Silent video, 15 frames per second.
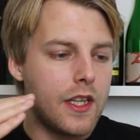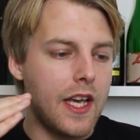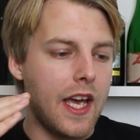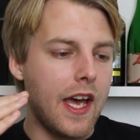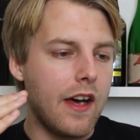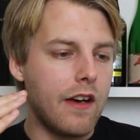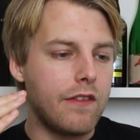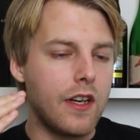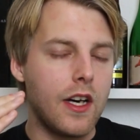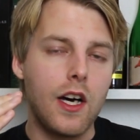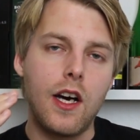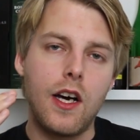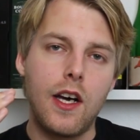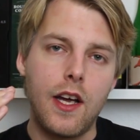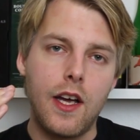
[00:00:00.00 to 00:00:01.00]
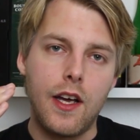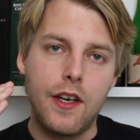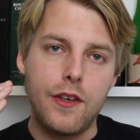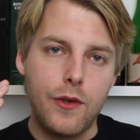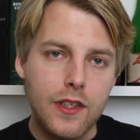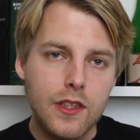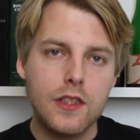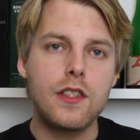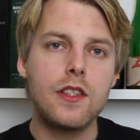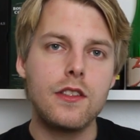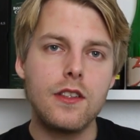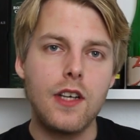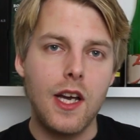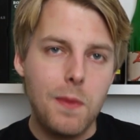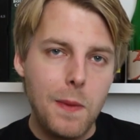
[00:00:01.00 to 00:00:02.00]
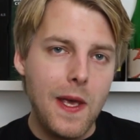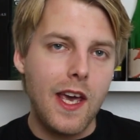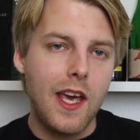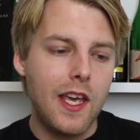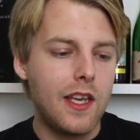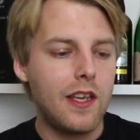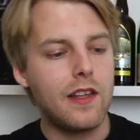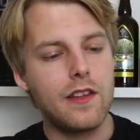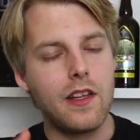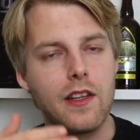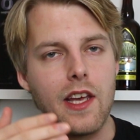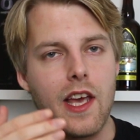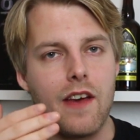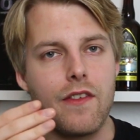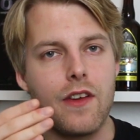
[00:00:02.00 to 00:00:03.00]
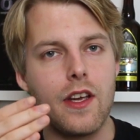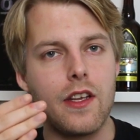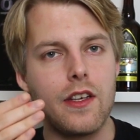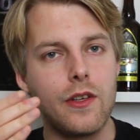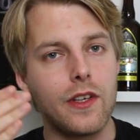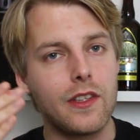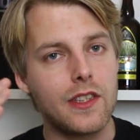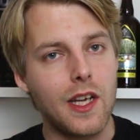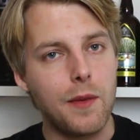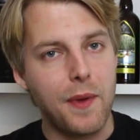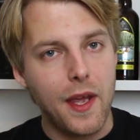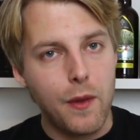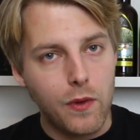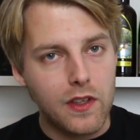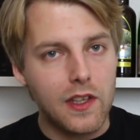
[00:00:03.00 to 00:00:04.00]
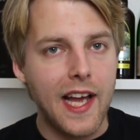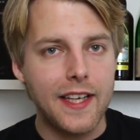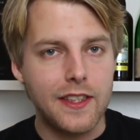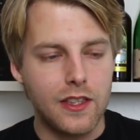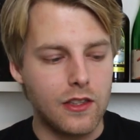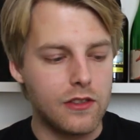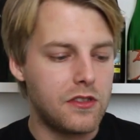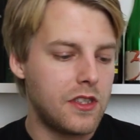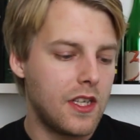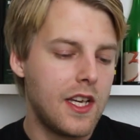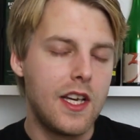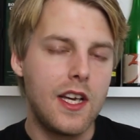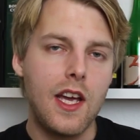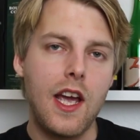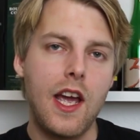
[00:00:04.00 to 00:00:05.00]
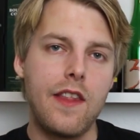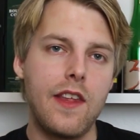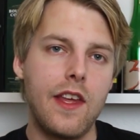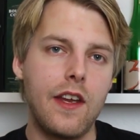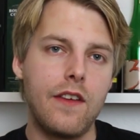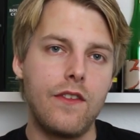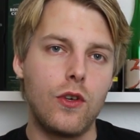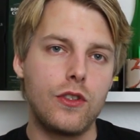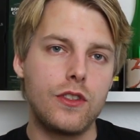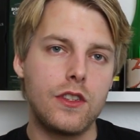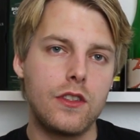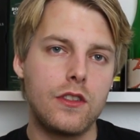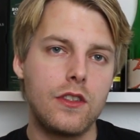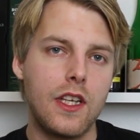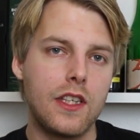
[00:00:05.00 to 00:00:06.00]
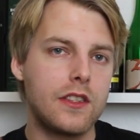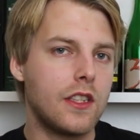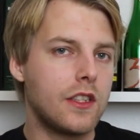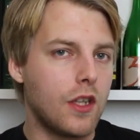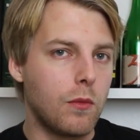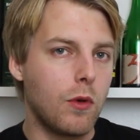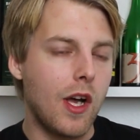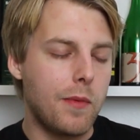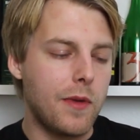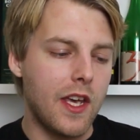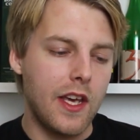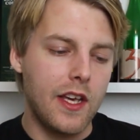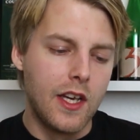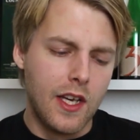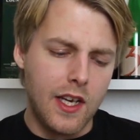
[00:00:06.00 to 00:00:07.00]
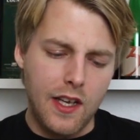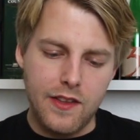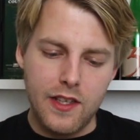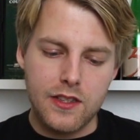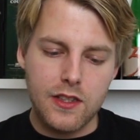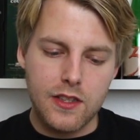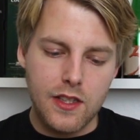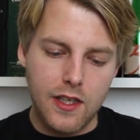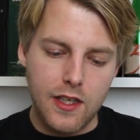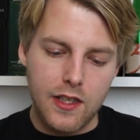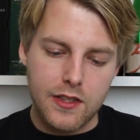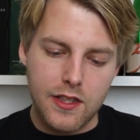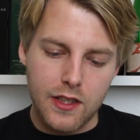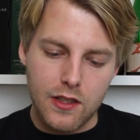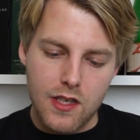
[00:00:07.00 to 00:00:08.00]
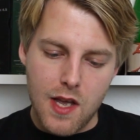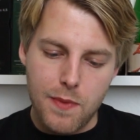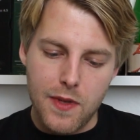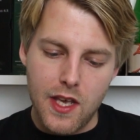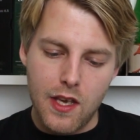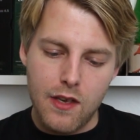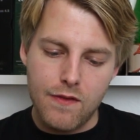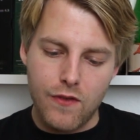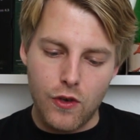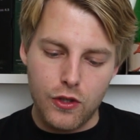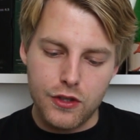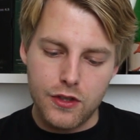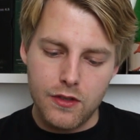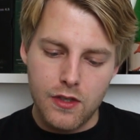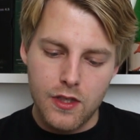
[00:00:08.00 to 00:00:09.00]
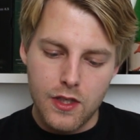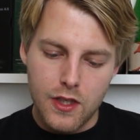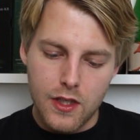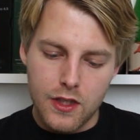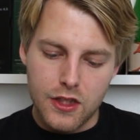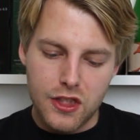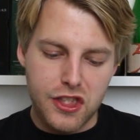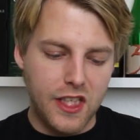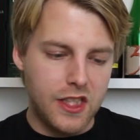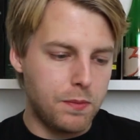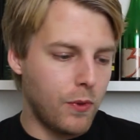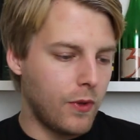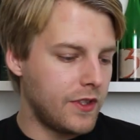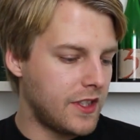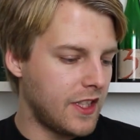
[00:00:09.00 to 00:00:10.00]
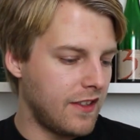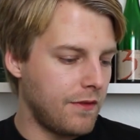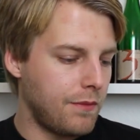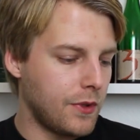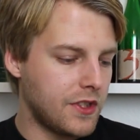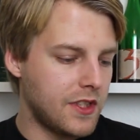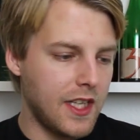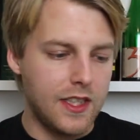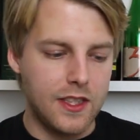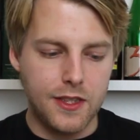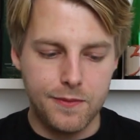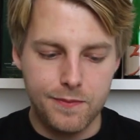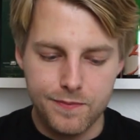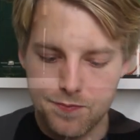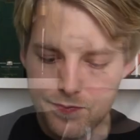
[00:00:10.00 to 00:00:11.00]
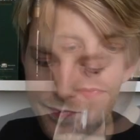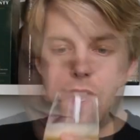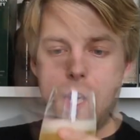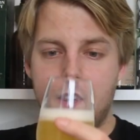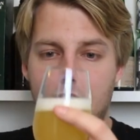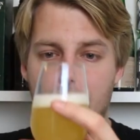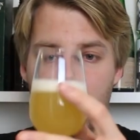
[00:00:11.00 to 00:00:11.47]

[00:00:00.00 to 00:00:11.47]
They have uh, a New England IPA, and then they have a New England IPA with lactose, and then a version that's a double IPA. And this is the single IPA version, 6.7%. And